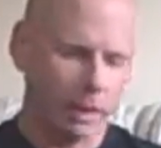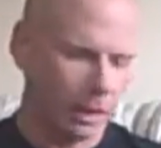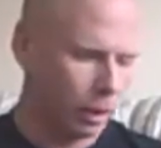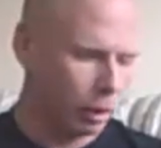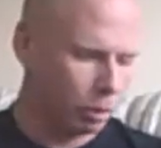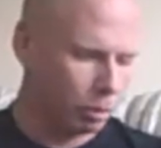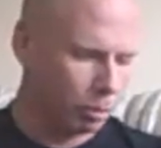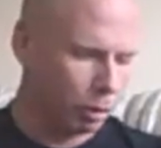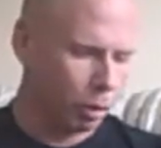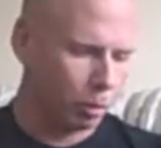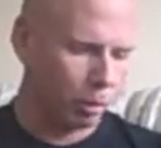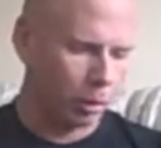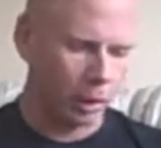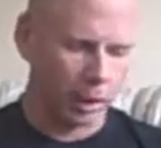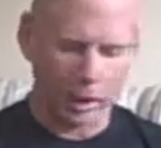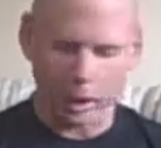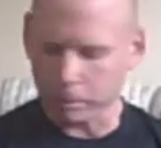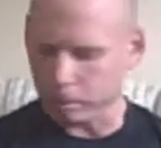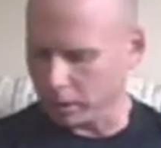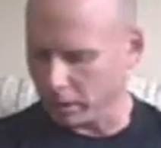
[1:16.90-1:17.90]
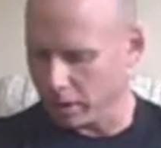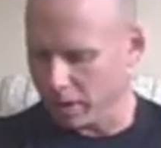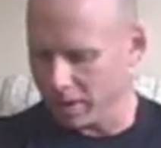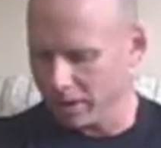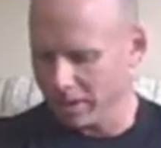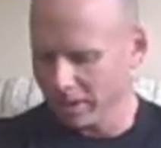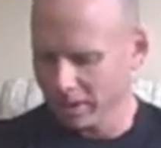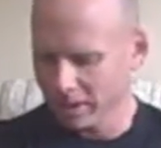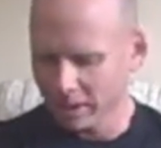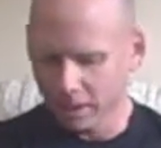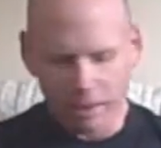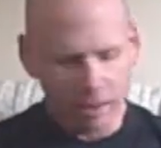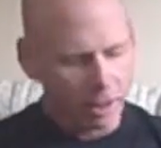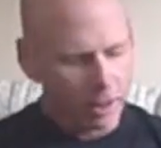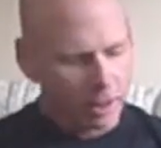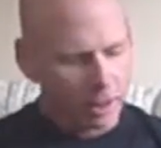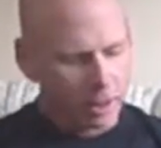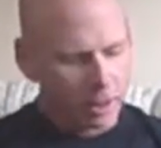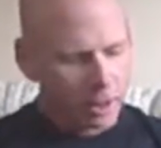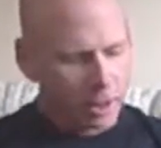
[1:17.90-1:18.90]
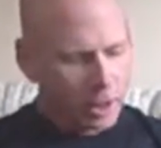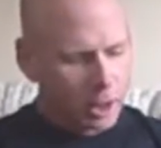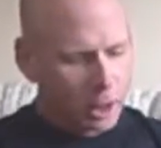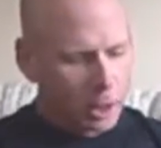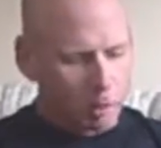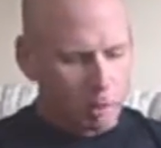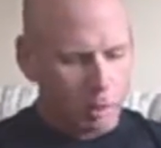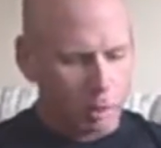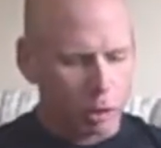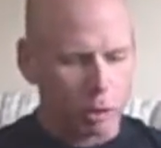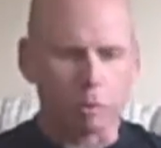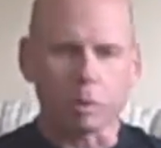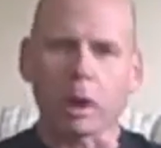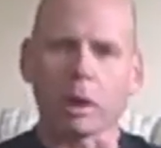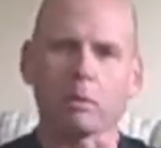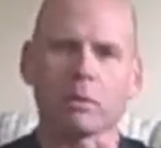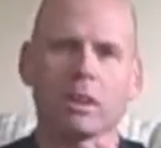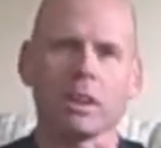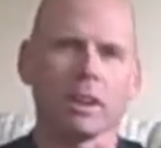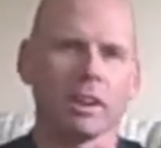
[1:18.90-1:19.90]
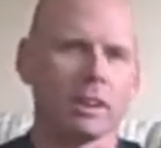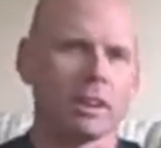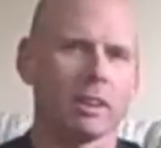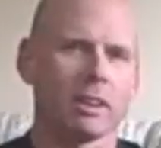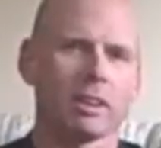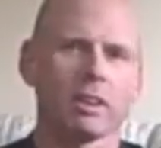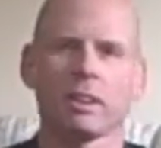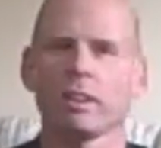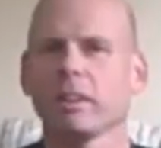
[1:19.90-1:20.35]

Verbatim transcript: How appropriate, I got my two pups here.